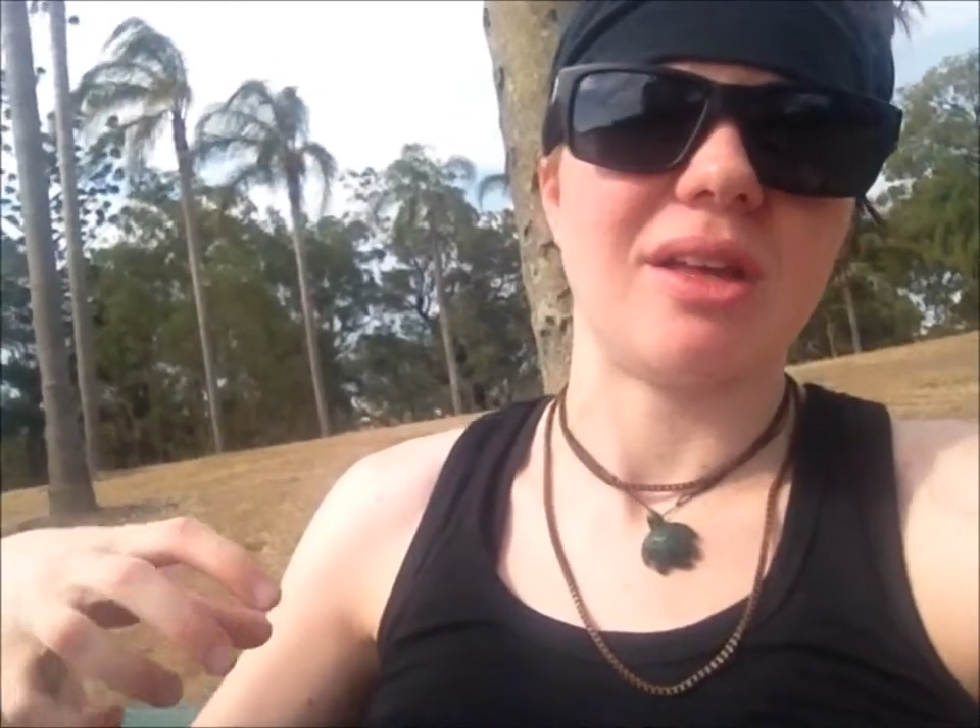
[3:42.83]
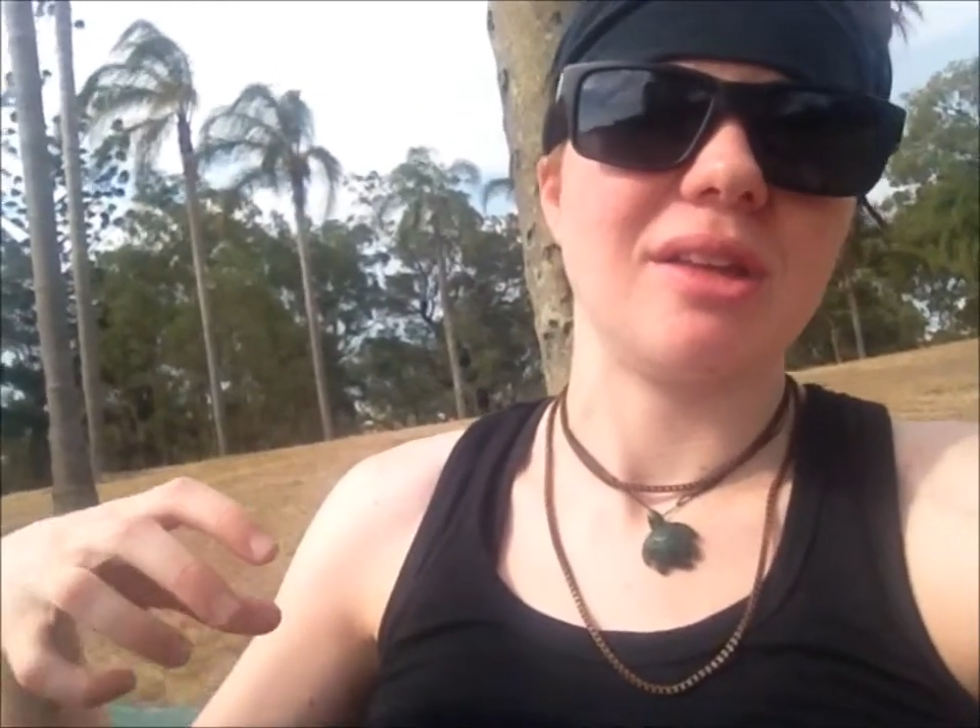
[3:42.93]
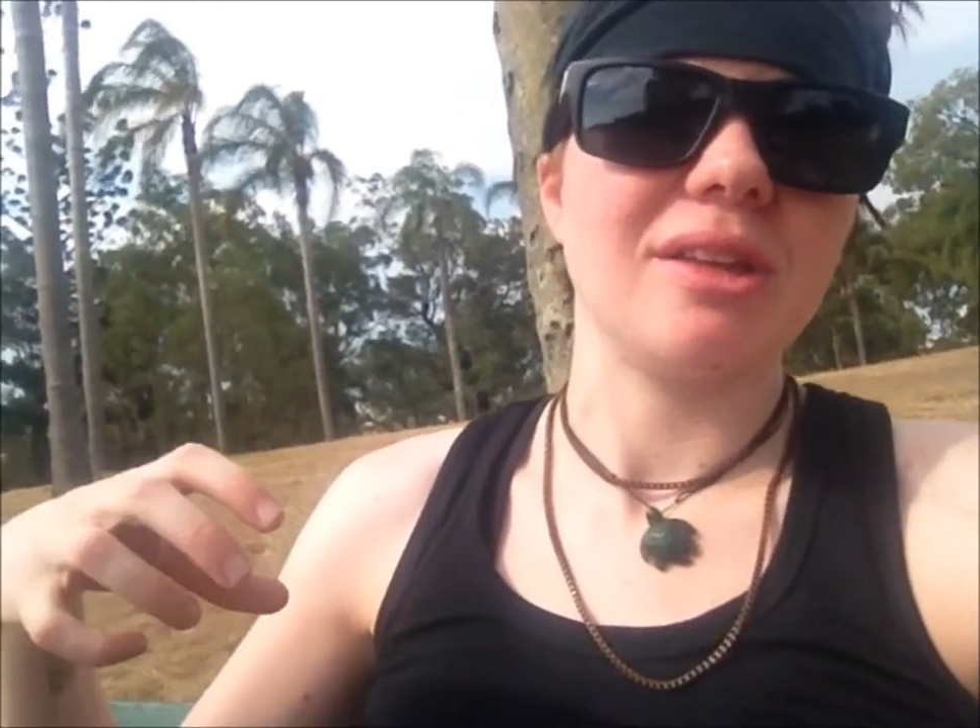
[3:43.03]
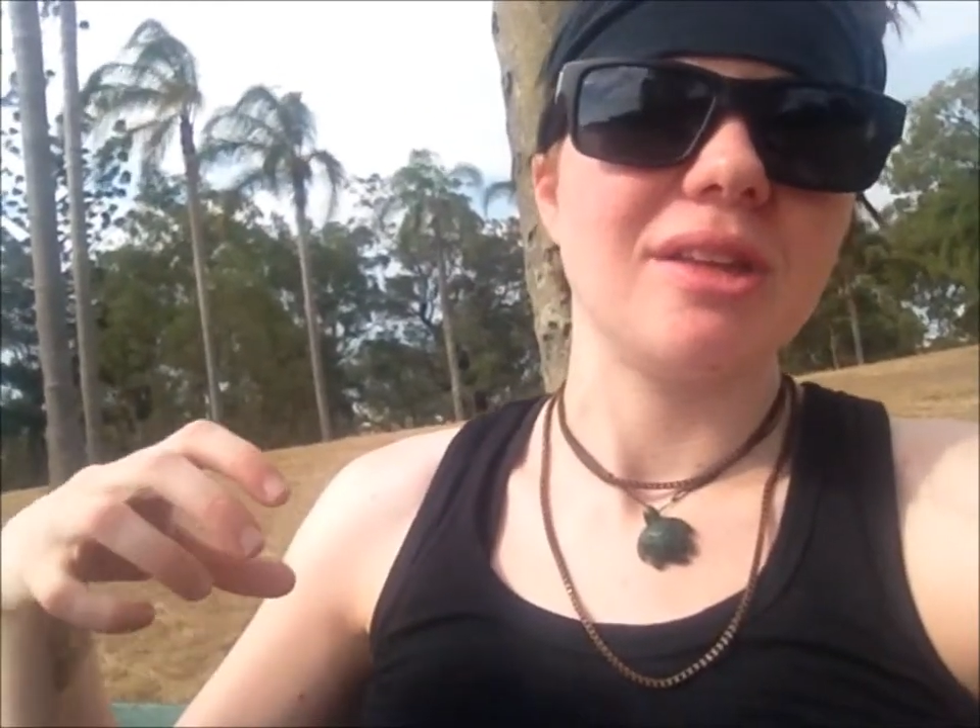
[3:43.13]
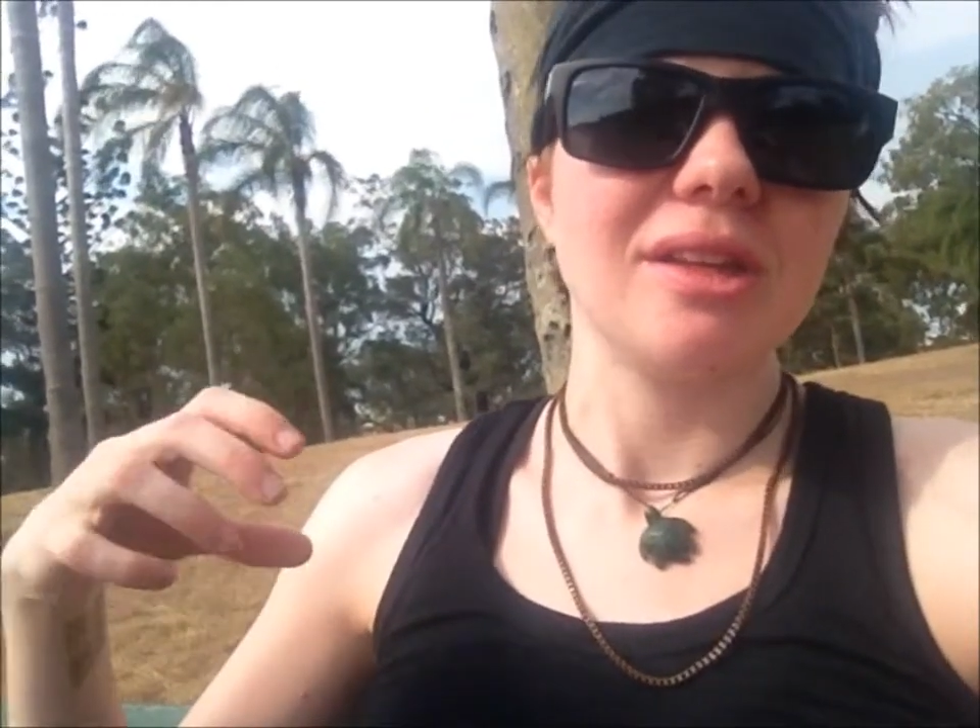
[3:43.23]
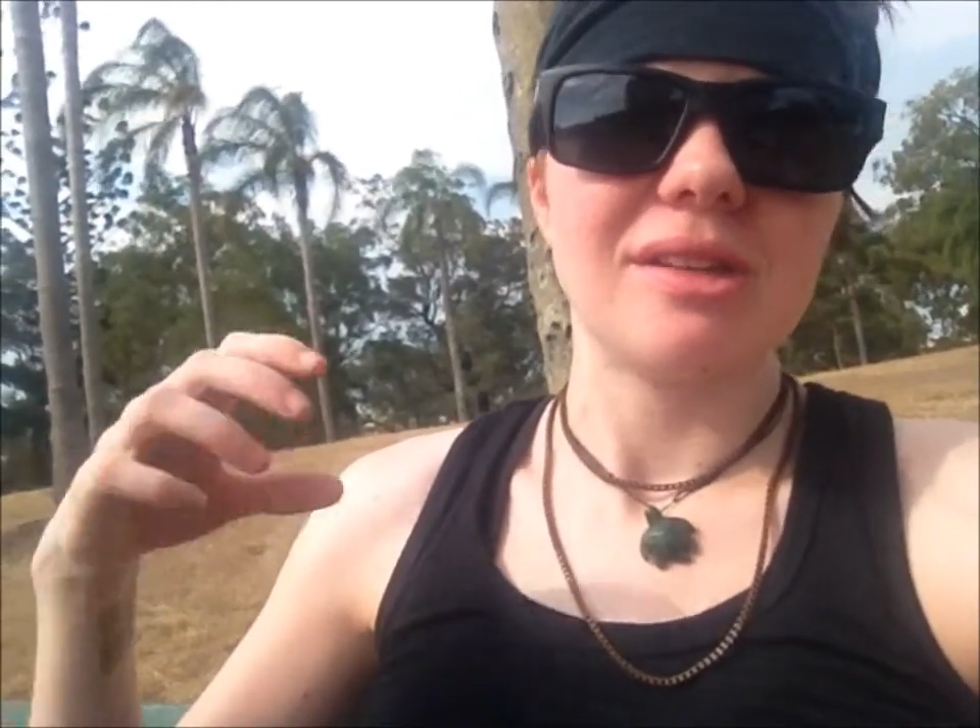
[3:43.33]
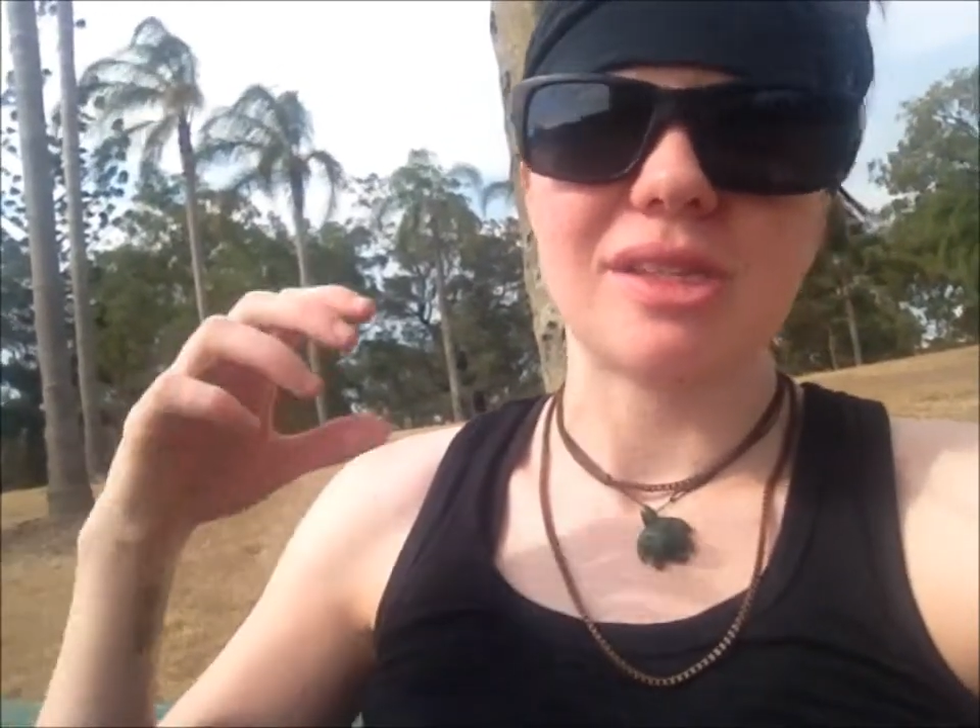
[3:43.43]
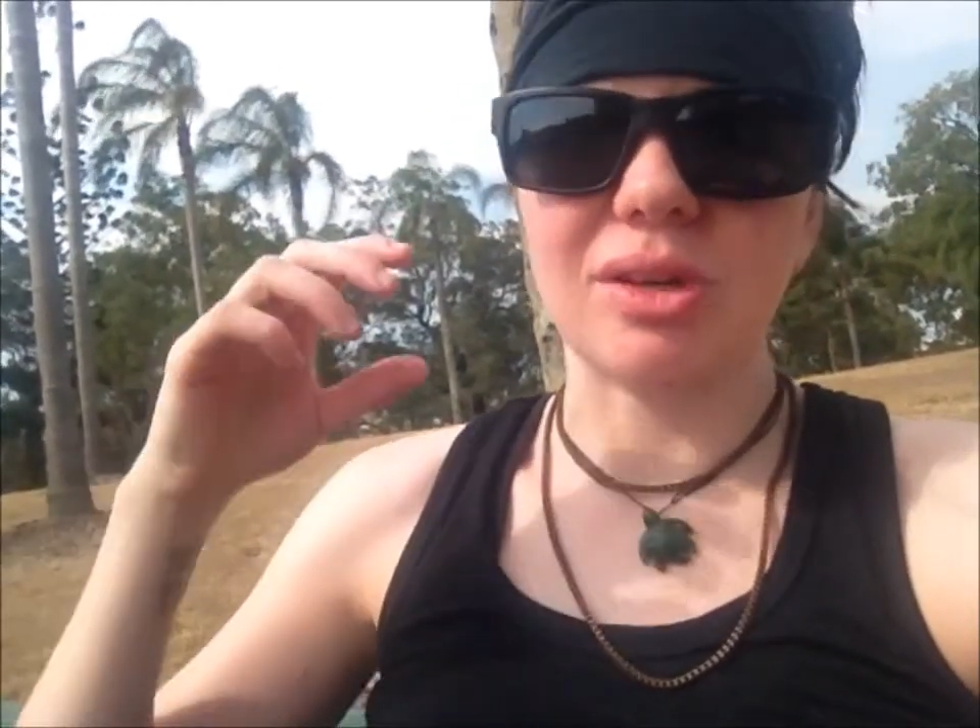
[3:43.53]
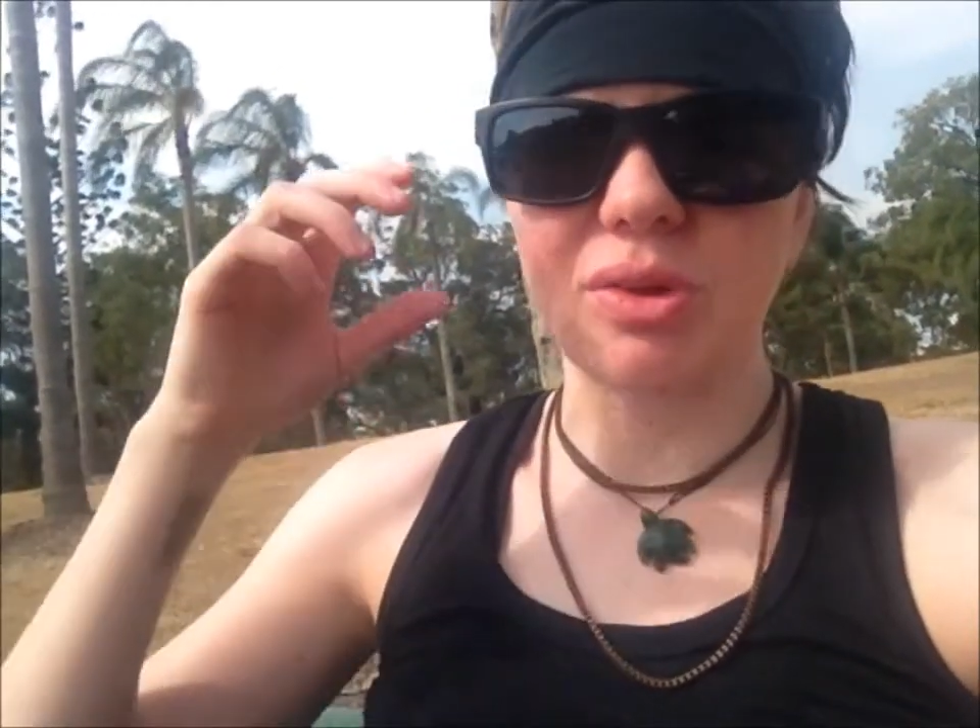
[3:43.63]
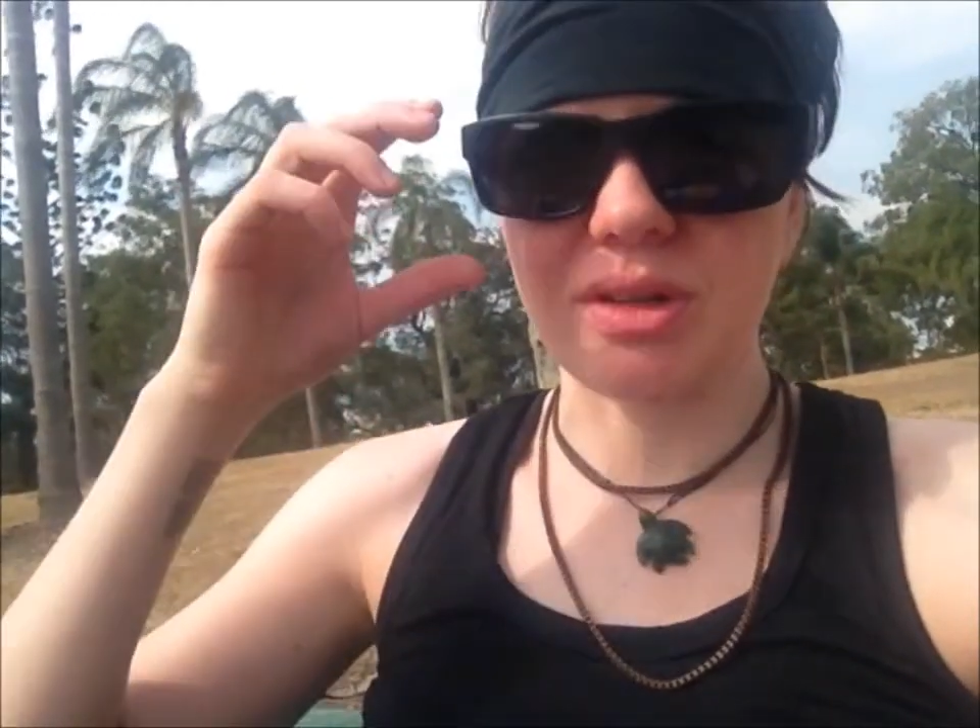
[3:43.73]

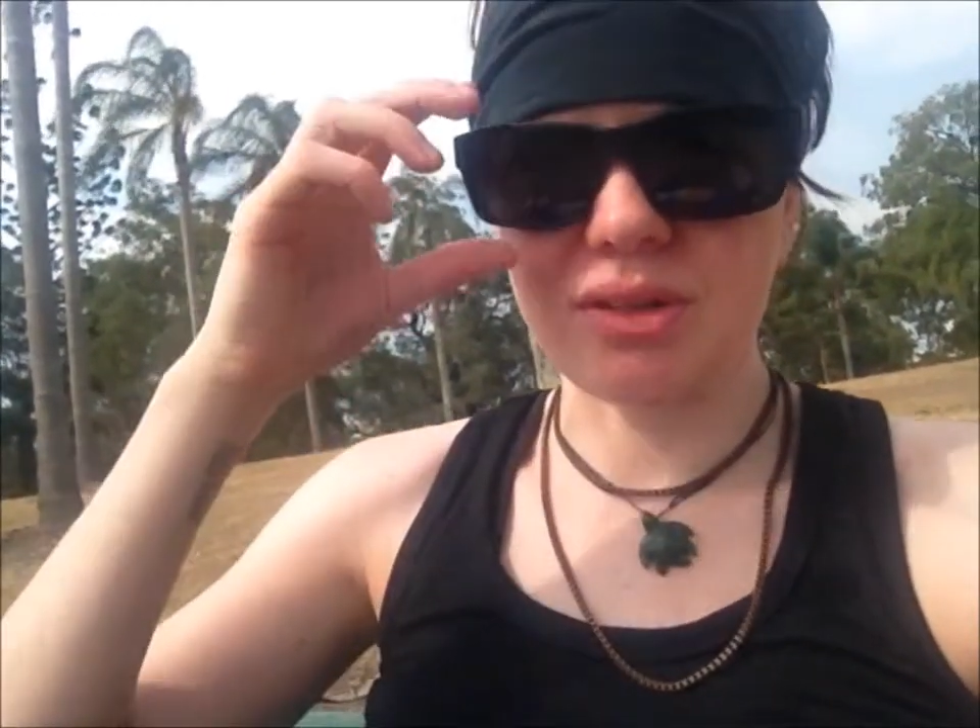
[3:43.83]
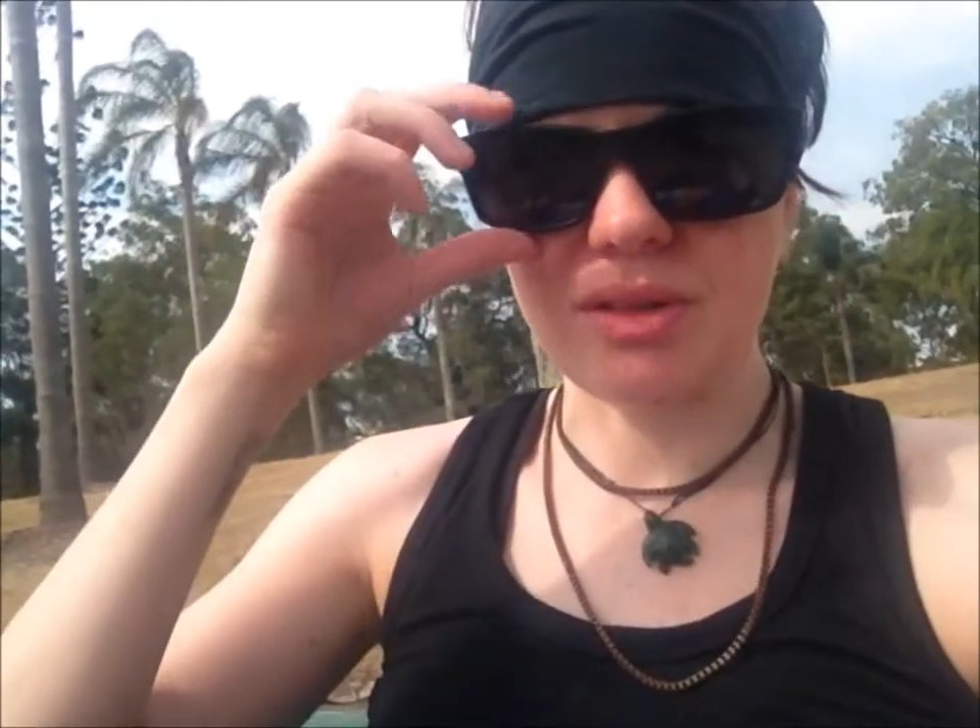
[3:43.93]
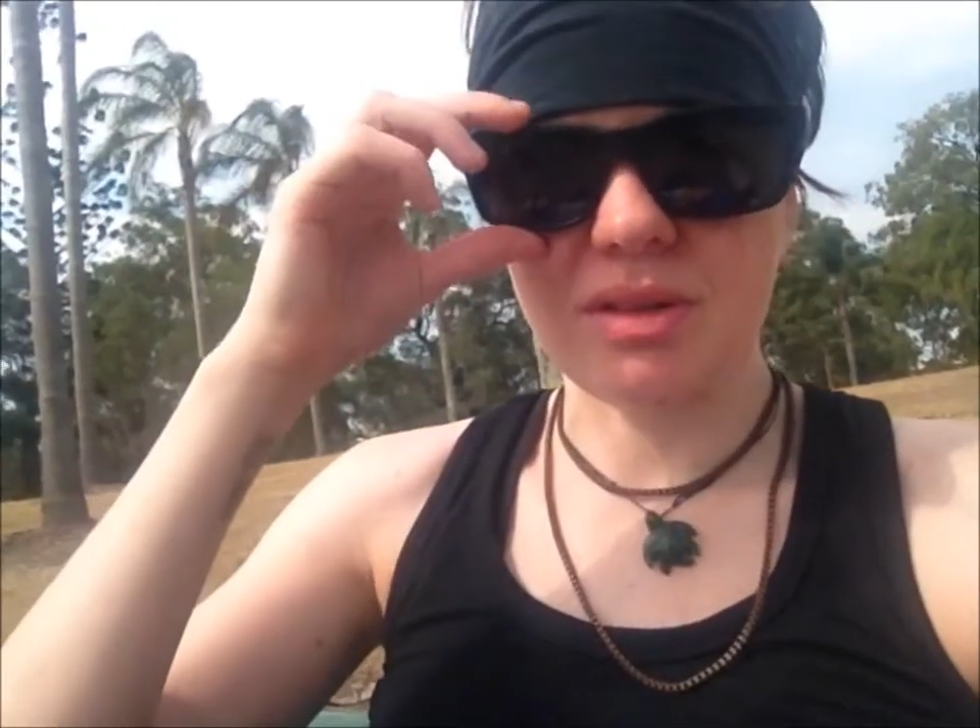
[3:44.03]
because I want it